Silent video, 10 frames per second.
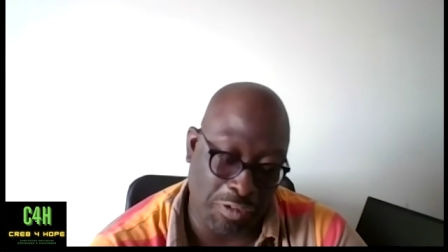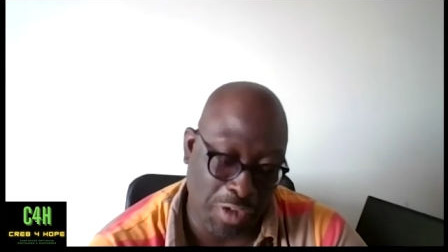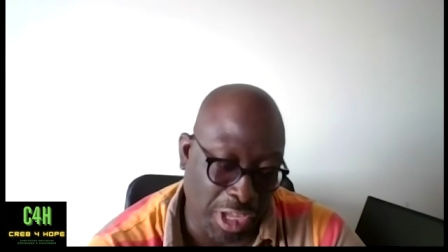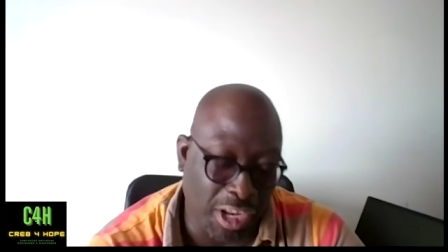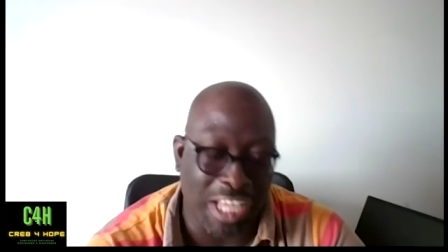
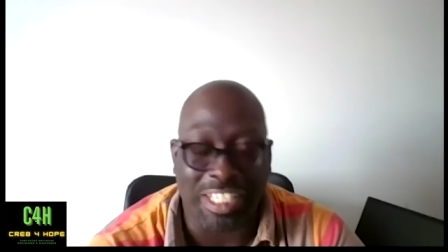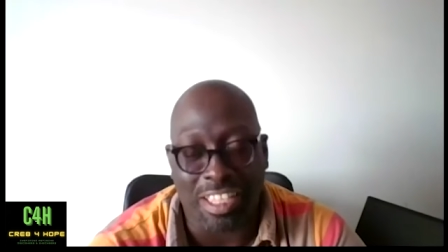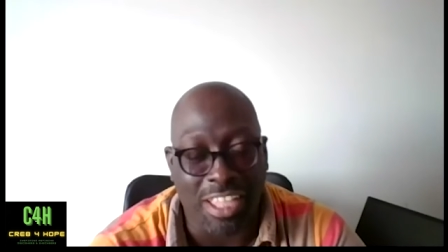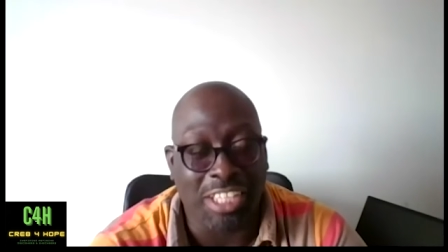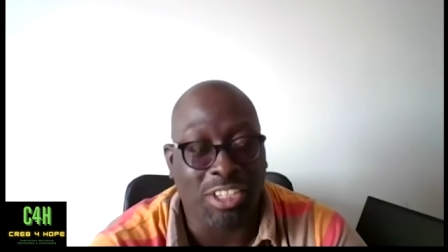you've got a class
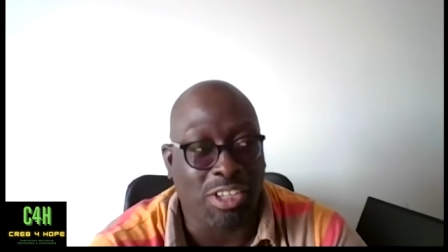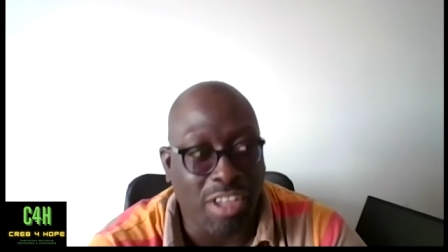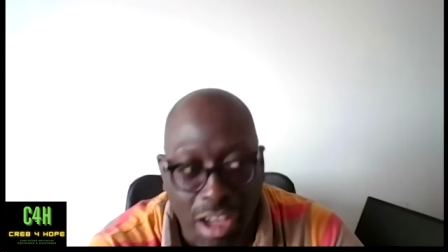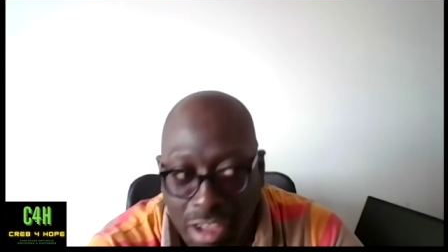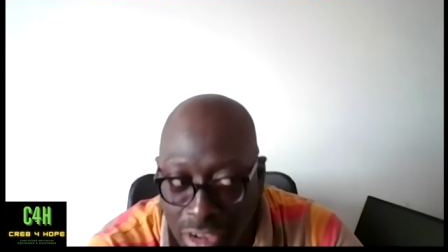at nine
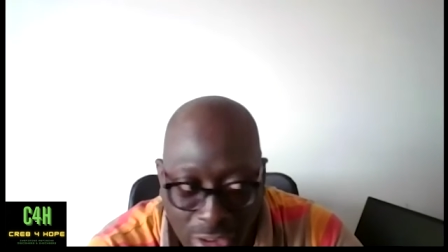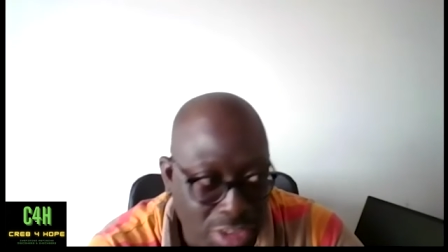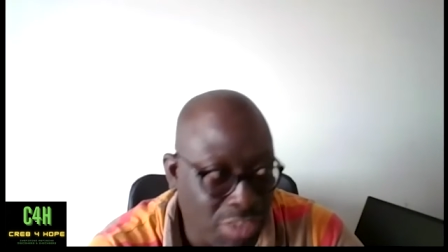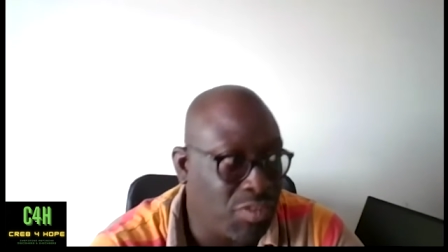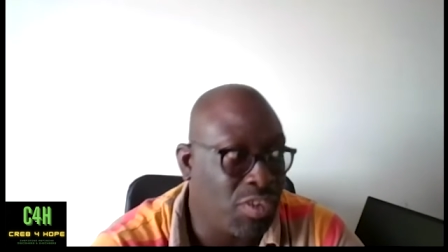o'clock
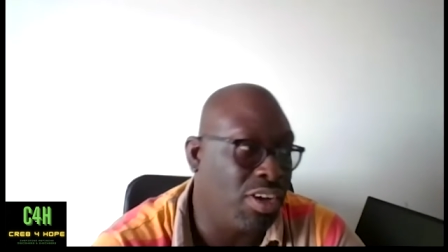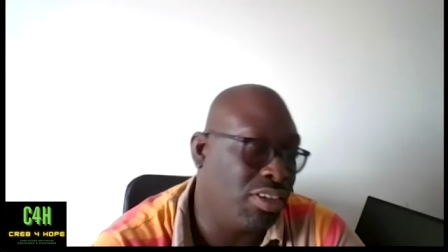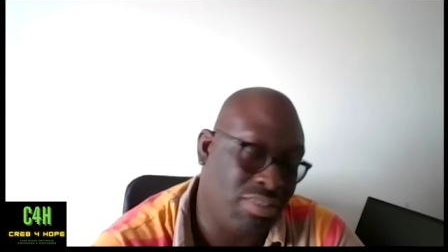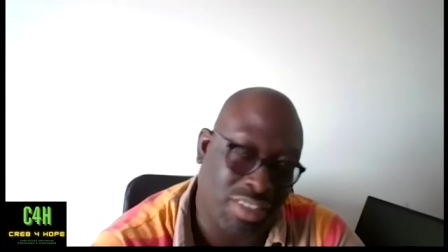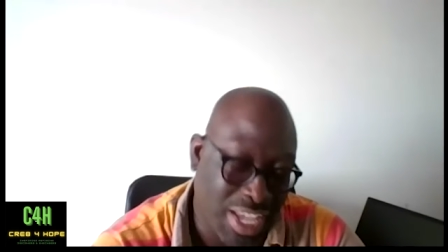or you've
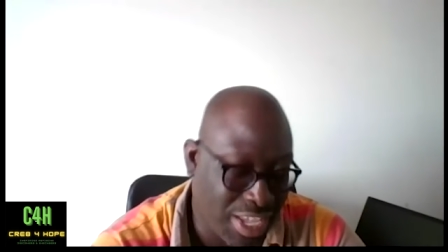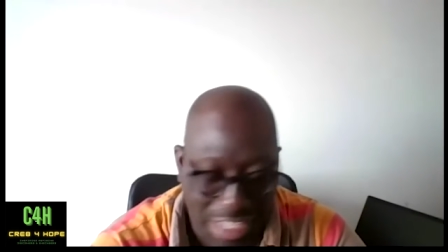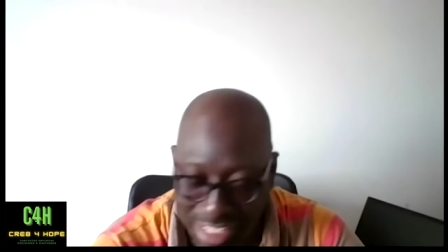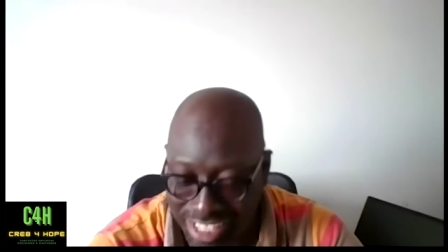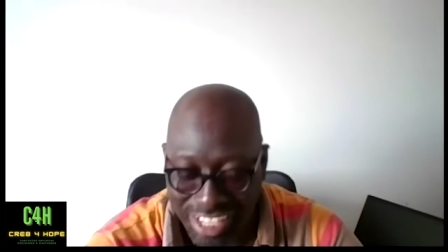got, nah.